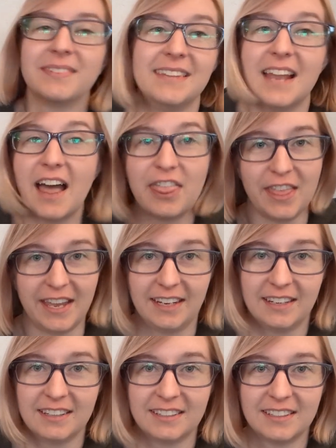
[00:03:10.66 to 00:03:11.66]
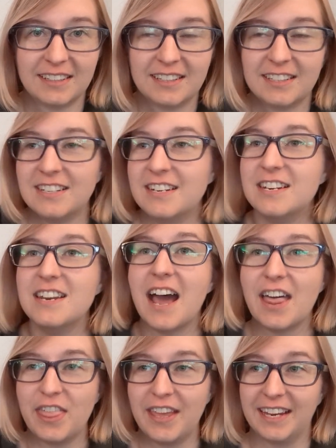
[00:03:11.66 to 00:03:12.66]
nothing.
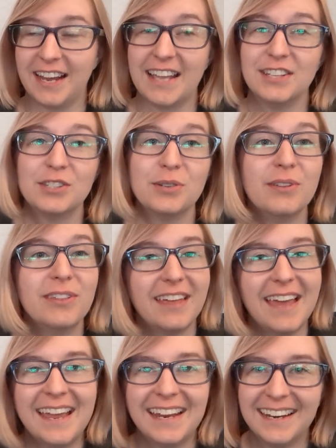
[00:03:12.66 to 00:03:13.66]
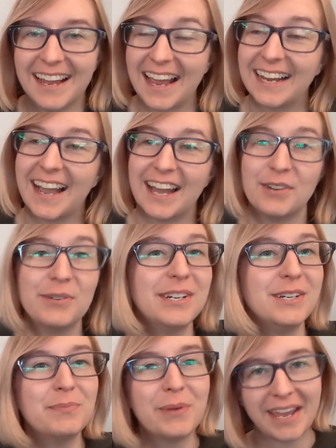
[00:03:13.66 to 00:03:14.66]
Nothing. And so then I kind of went
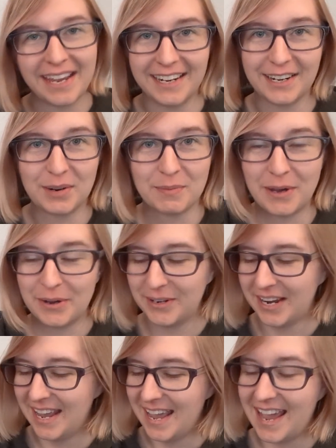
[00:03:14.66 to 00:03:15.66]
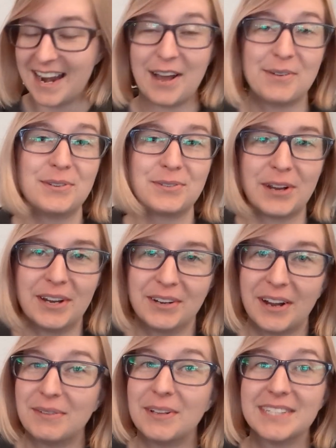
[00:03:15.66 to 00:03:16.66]
into panic mode, and I was running
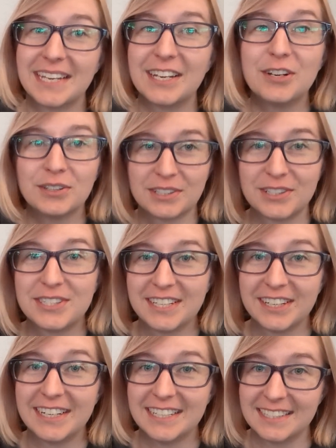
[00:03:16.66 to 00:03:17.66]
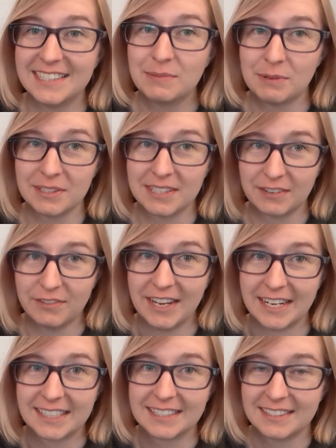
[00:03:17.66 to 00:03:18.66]
around, I was like, you're, you're serious, this smells like
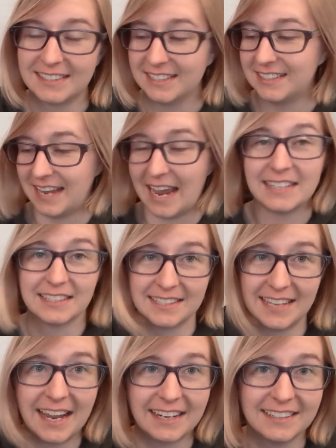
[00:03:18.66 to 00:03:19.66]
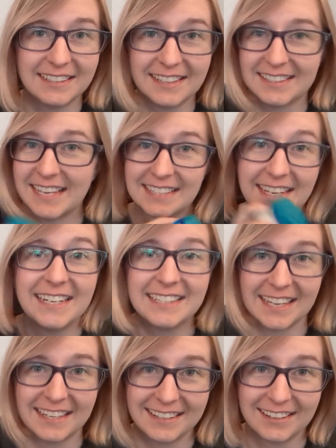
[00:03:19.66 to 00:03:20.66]
Vicks, this has a scent, this has any
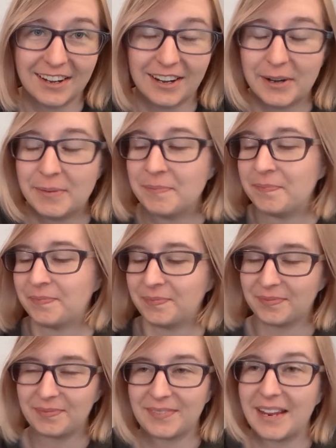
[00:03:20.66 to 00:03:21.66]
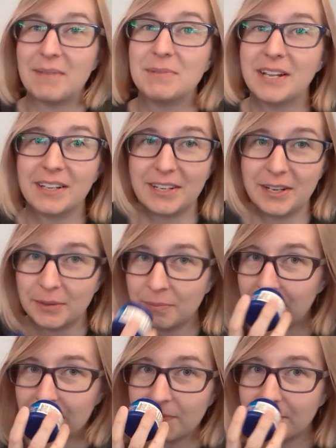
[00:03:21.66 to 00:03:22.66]
scent at all. I'm telling you,
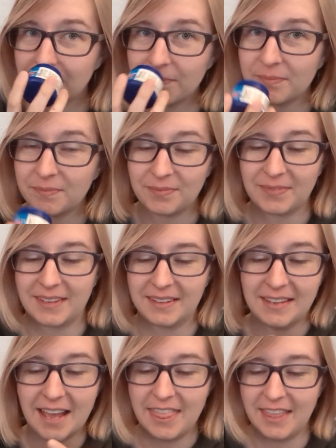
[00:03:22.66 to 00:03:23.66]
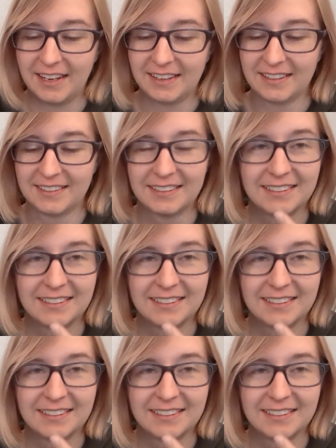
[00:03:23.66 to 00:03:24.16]
nothing,